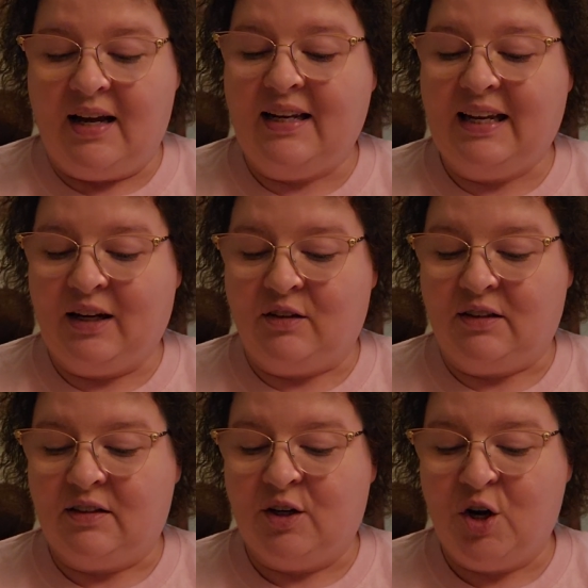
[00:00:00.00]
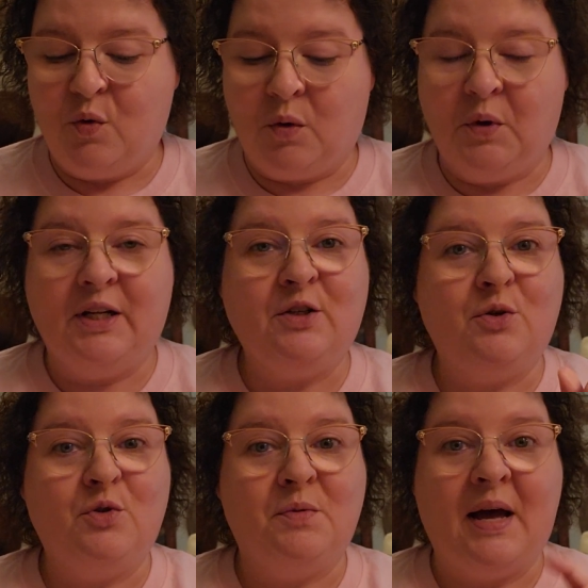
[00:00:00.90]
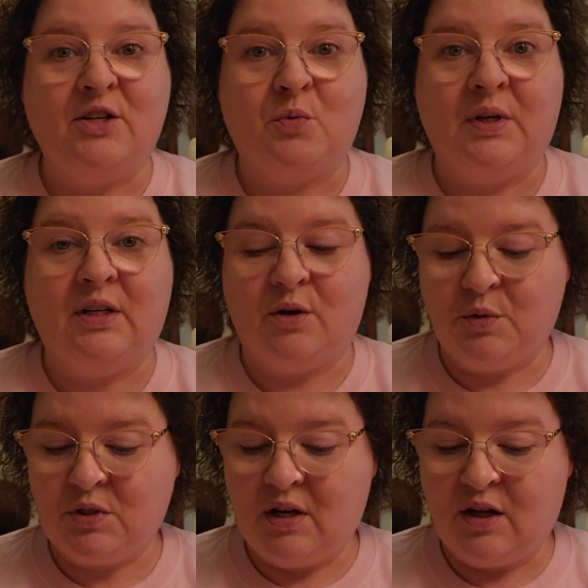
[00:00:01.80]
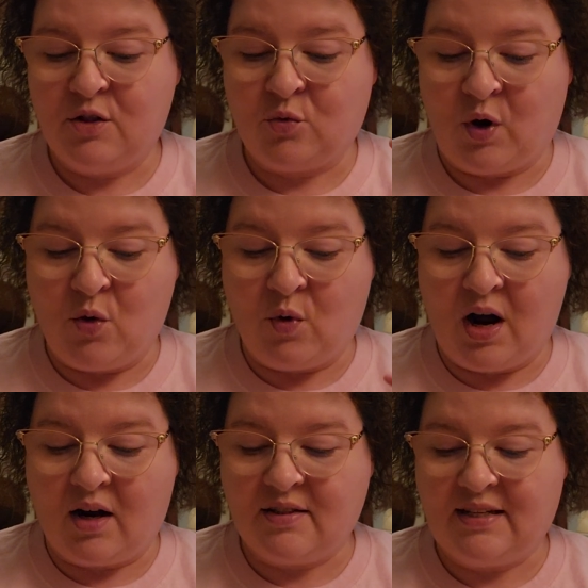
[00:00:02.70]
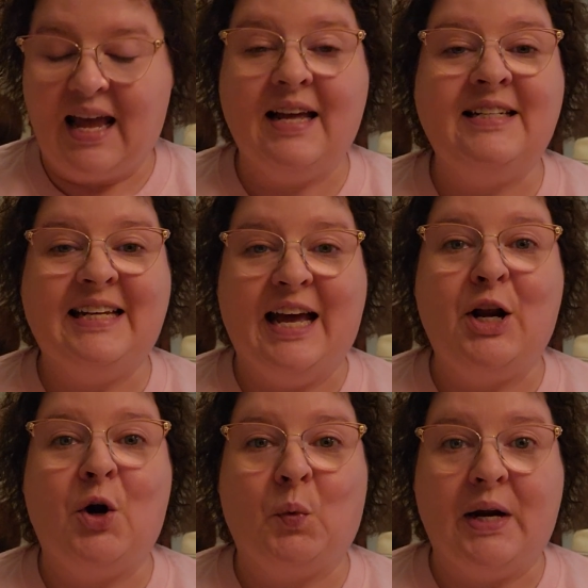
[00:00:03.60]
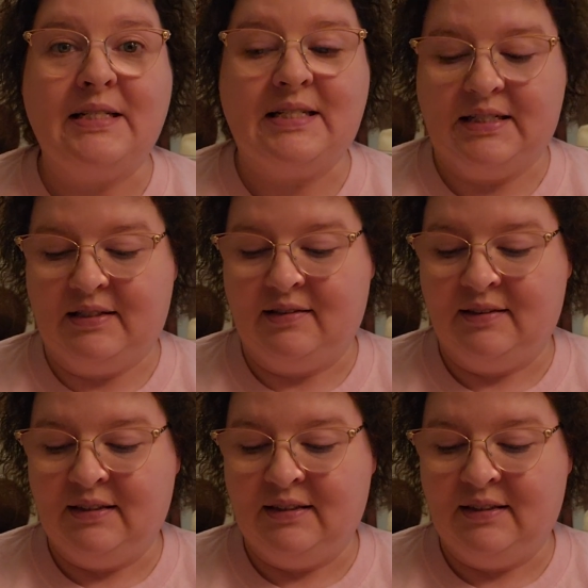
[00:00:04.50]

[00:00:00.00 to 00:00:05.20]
in England, who were willing to smash windows, throw rocks, and get arrested.